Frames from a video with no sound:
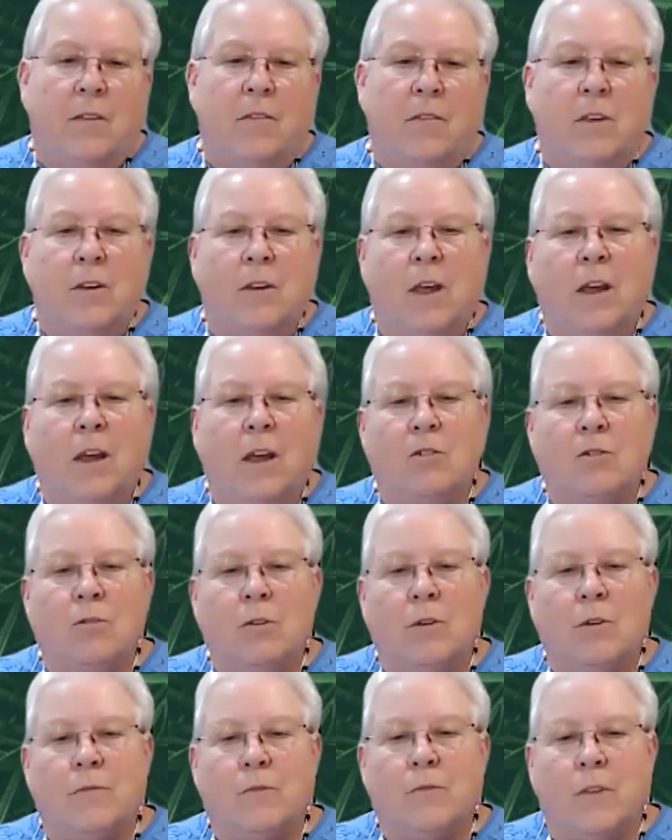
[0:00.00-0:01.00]
The nature
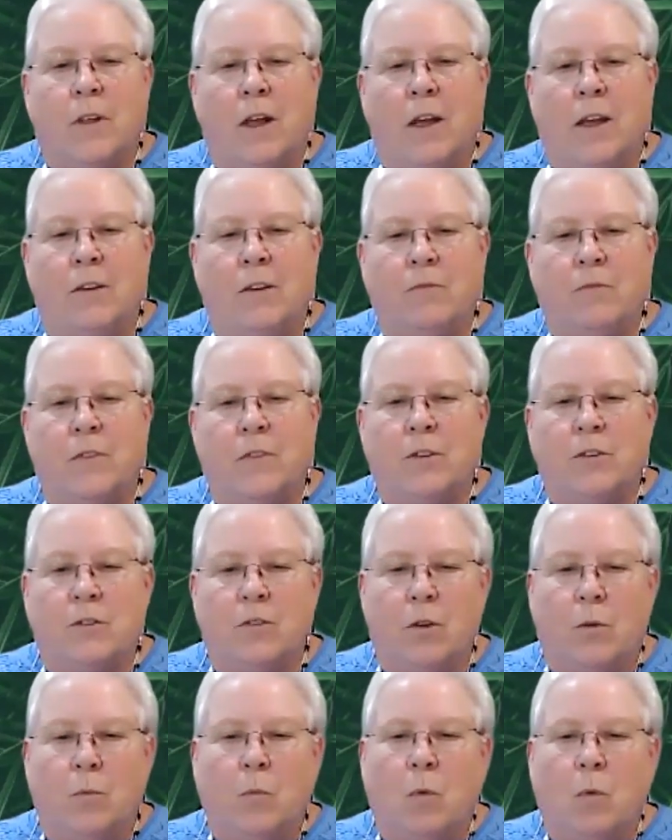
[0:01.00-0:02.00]
of life is
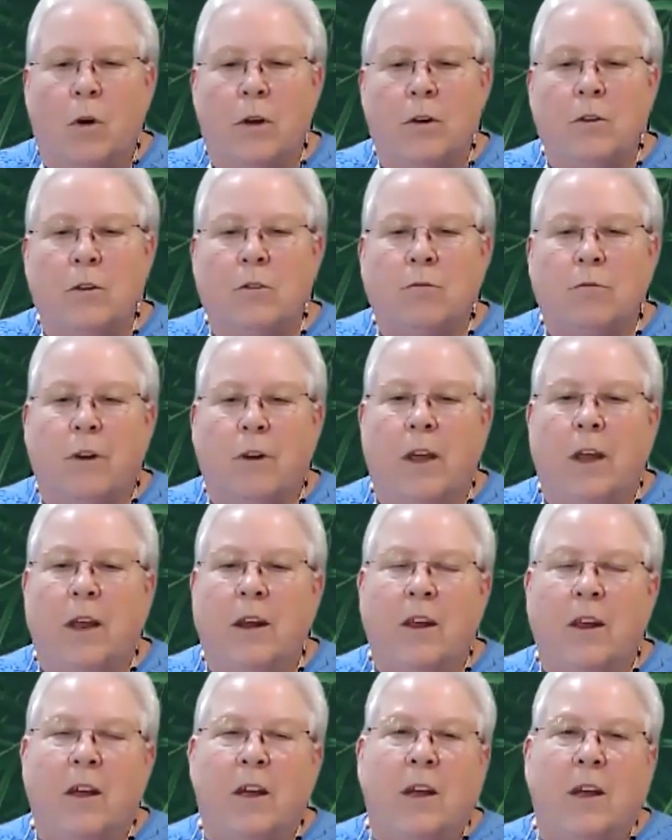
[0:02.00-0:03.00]
the one
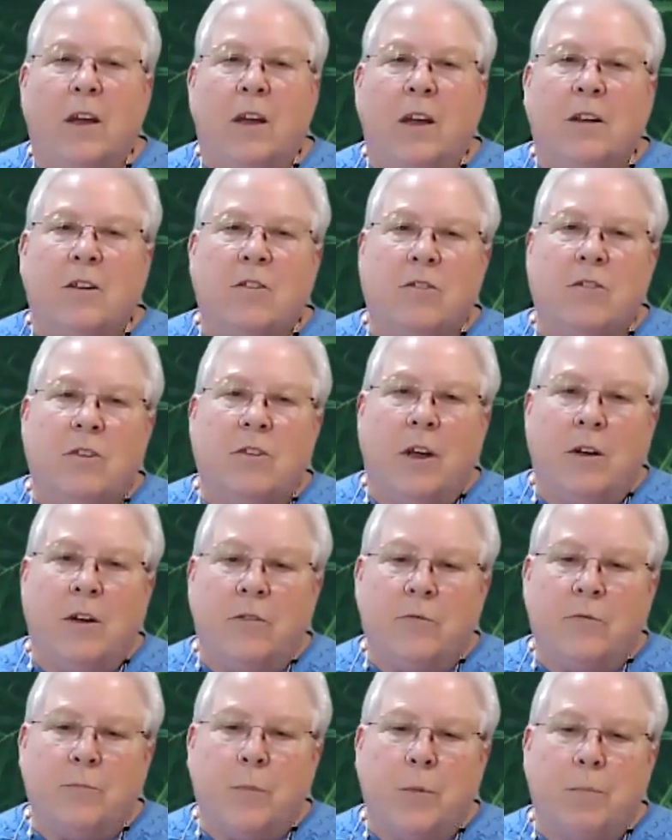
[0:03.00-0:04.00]
great
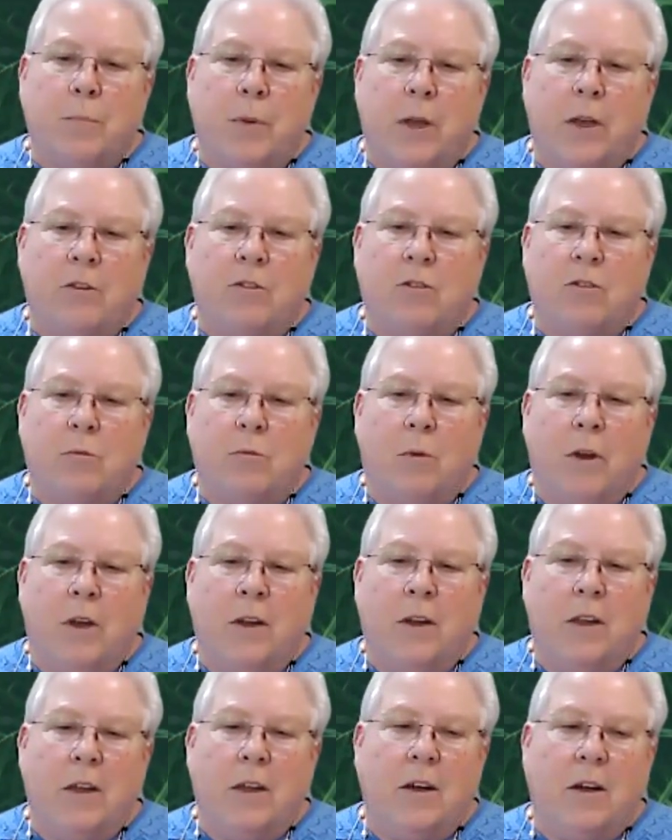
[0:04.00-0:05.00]

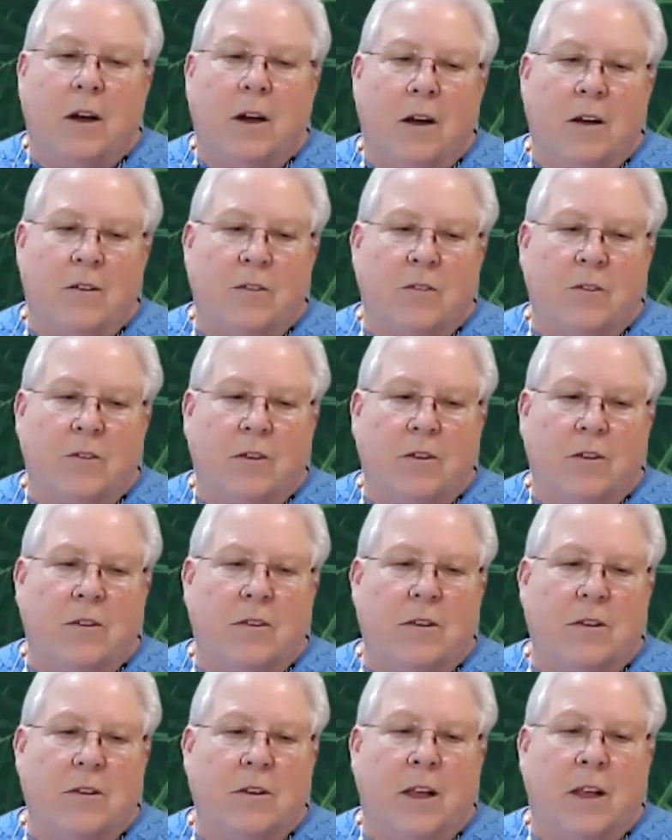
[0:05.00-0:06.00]
self-perpetuating constant
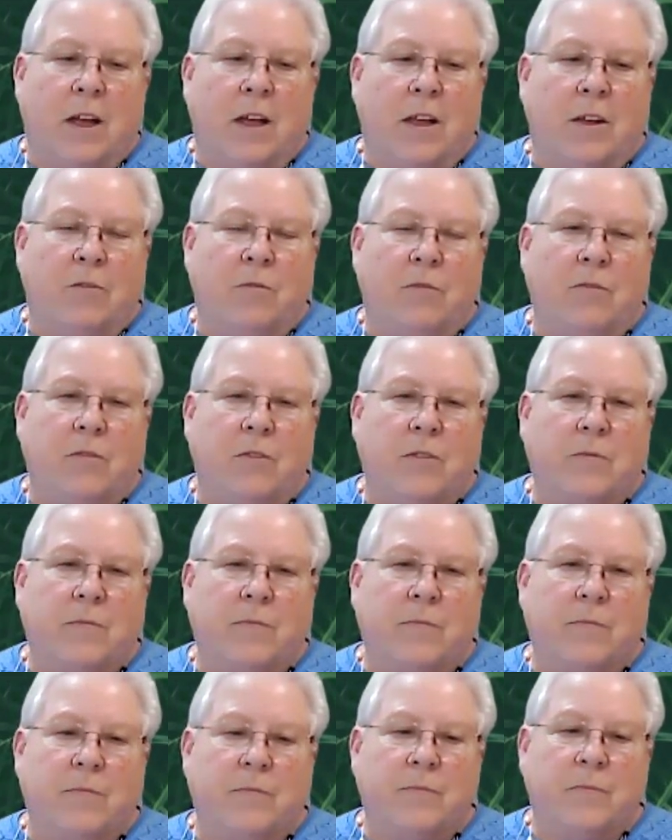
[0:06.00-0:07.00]
in life.
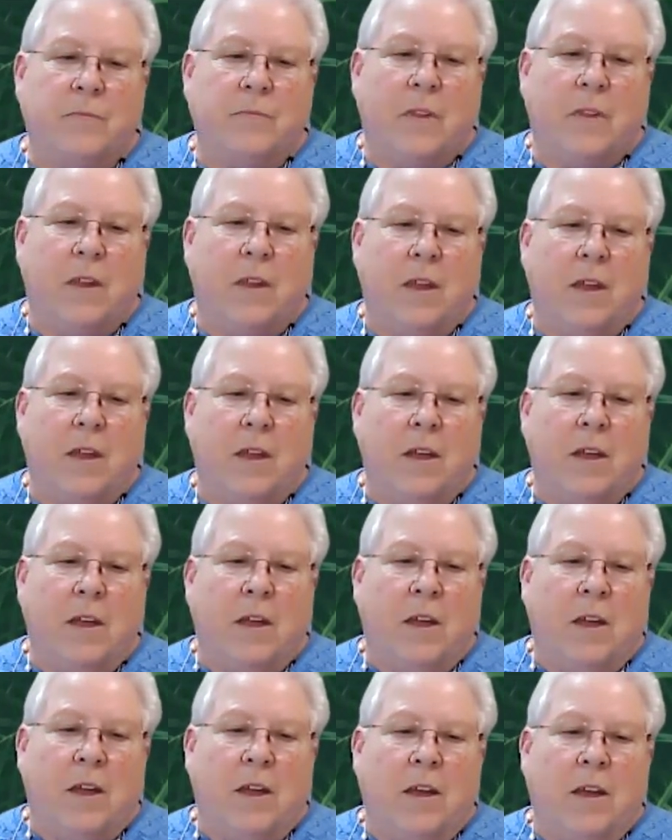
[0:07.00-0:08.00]

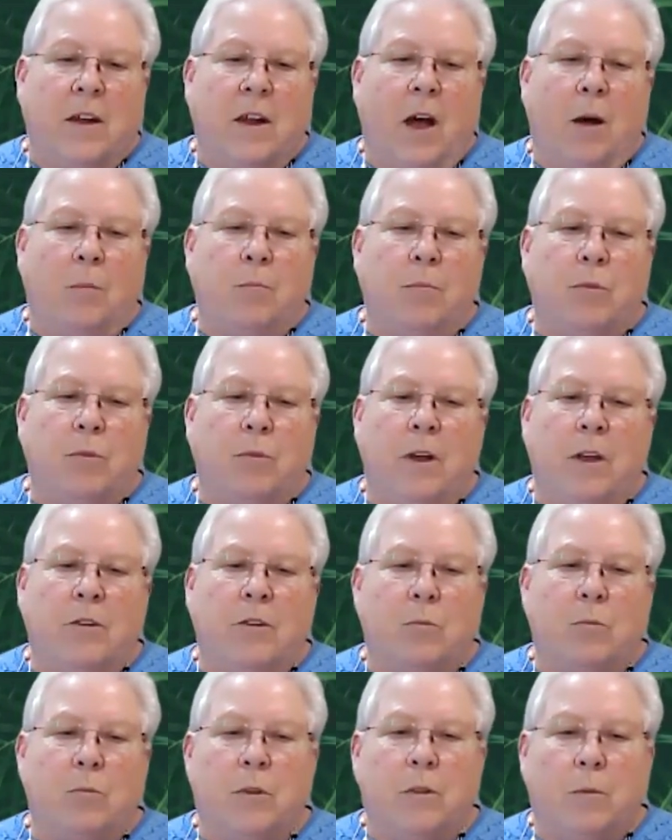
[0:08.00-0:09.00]
It
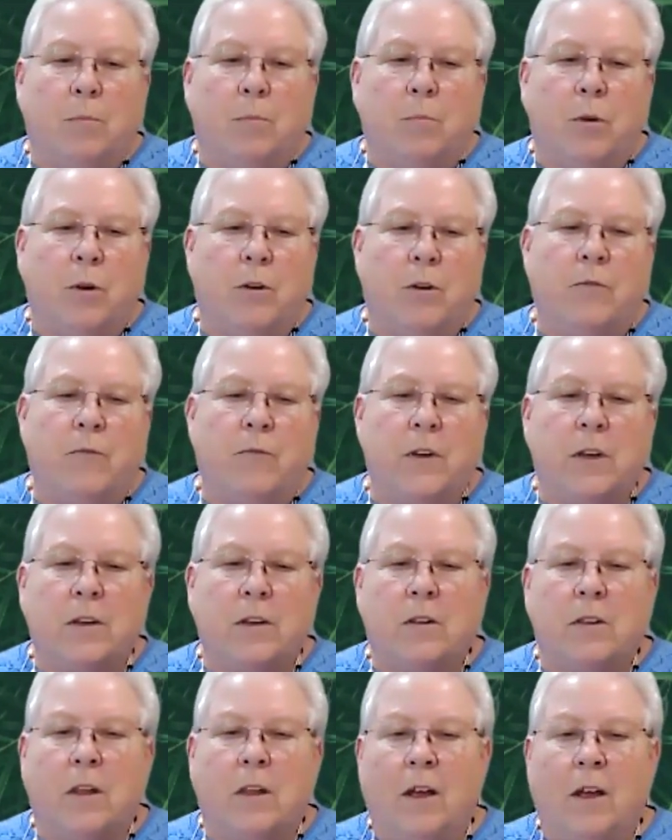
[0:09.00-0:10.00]
operates with a
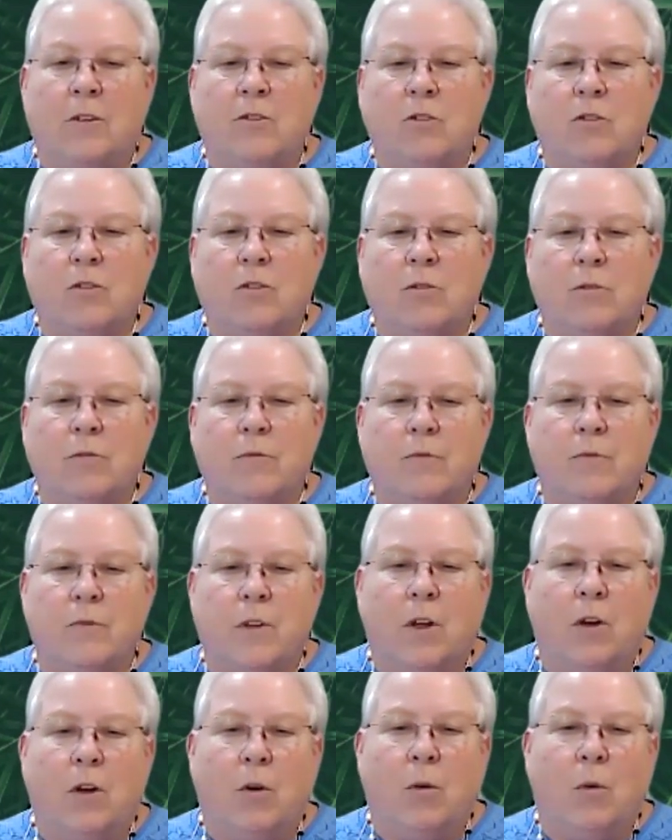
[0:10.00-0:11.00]
perfect logical
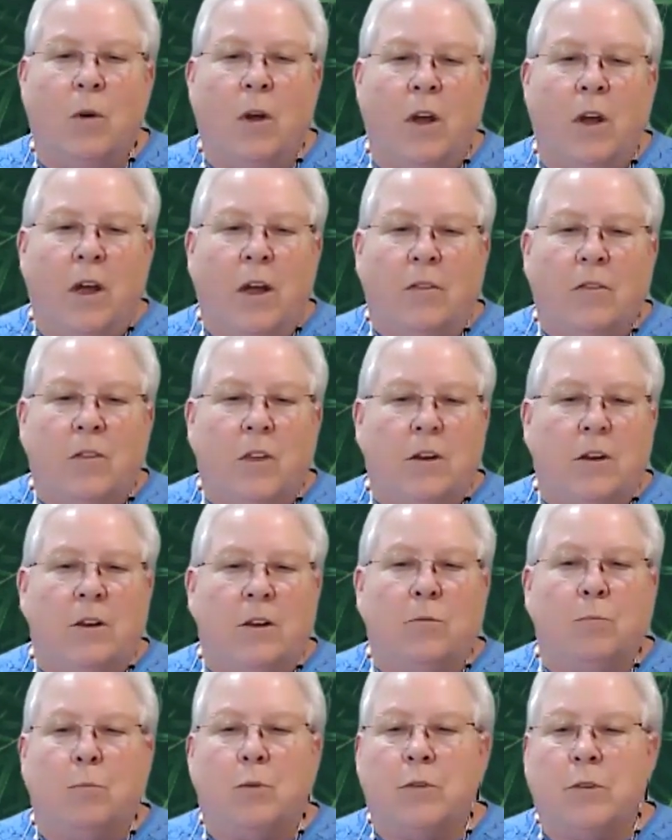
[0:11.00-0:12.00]
flow that
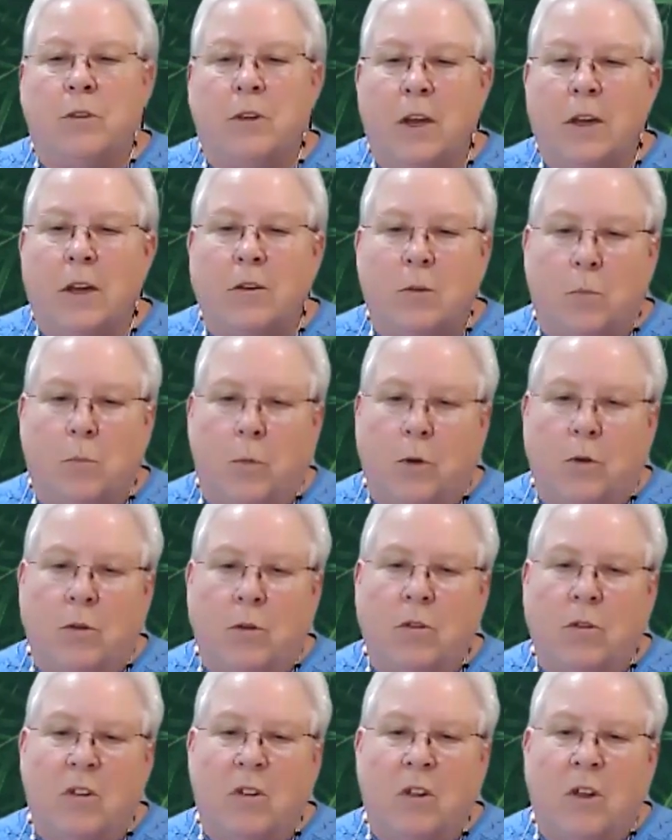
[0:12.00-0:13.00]
is
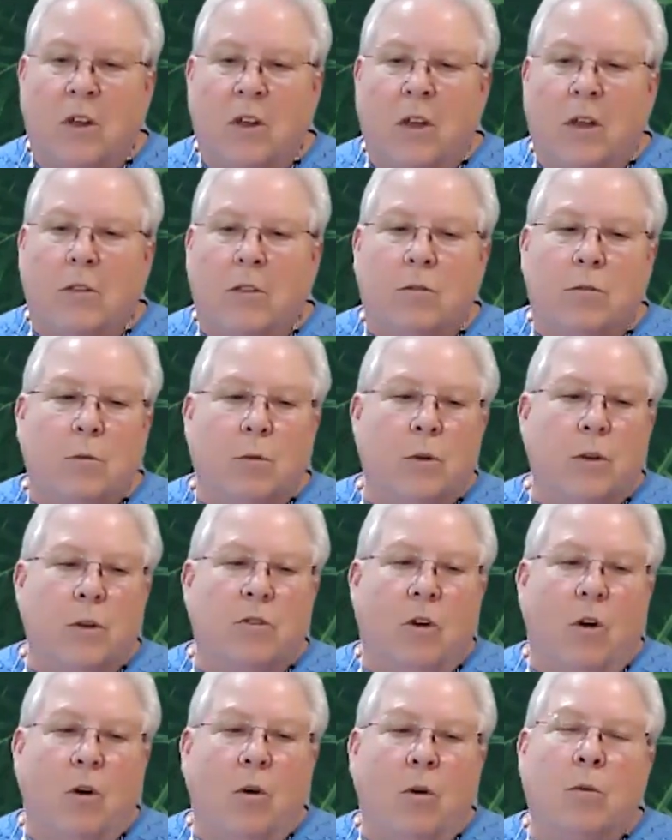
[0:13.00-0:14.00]
predictable through
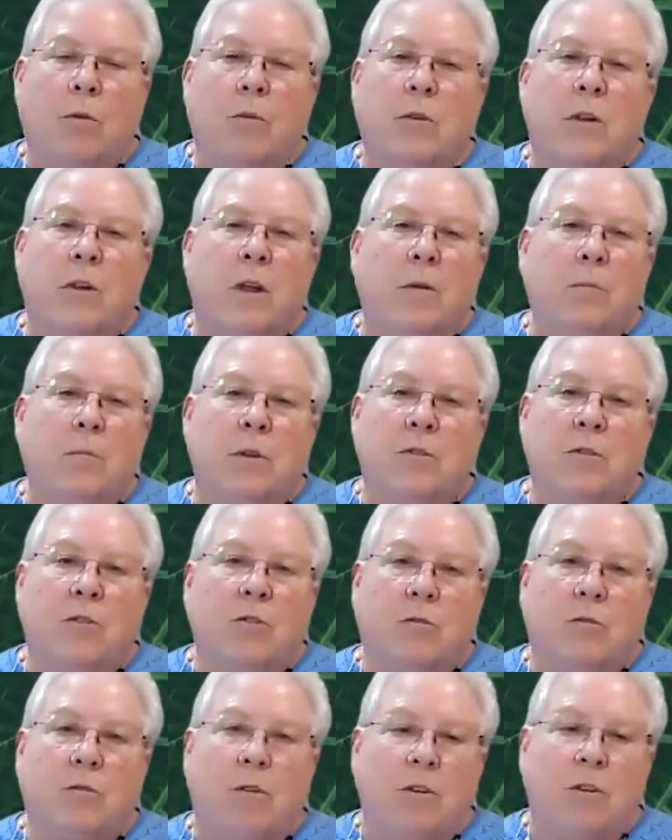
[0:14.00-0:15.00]
its own
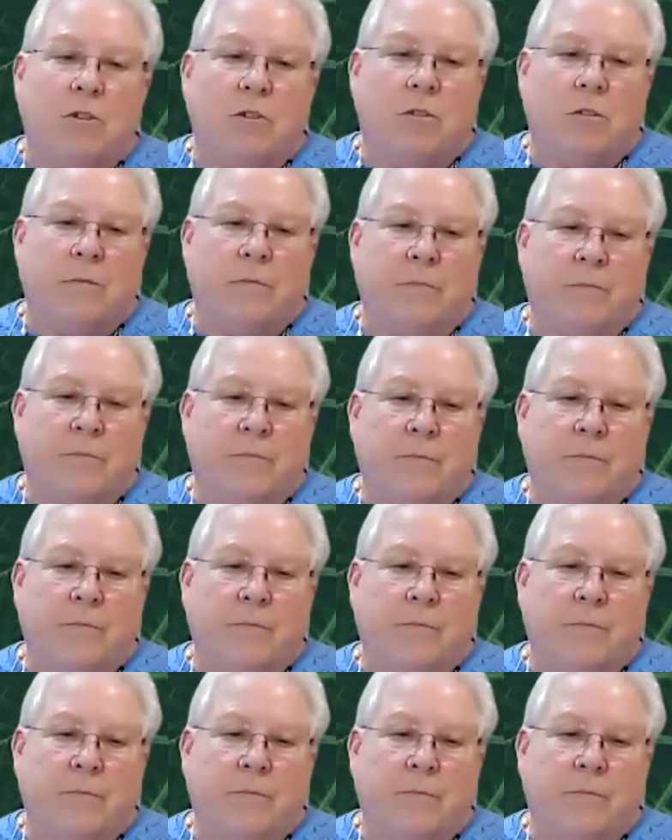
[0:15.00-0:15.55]
demonstration.